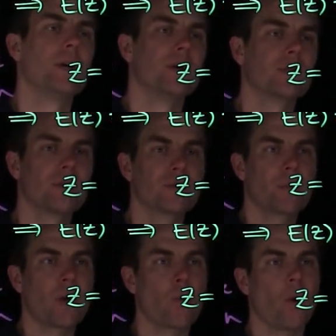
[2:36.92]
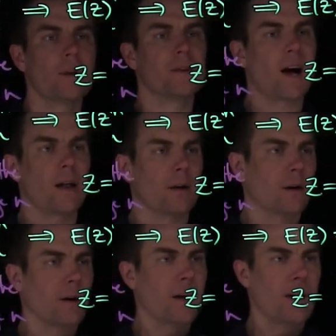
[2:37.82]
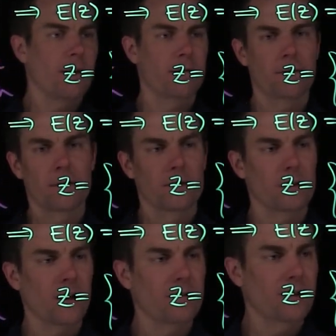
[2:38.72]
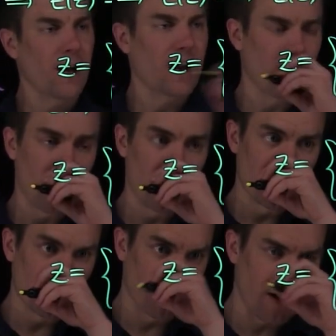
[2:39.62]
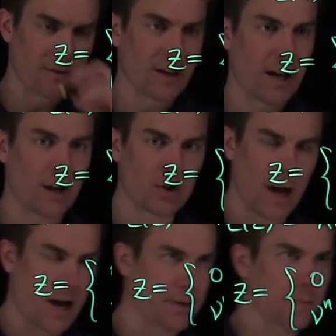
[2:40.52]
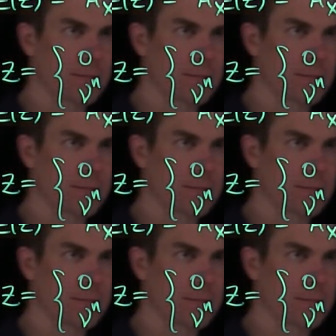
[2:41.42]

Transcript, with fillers: So this will pay $1 if the lifetime survives to age n.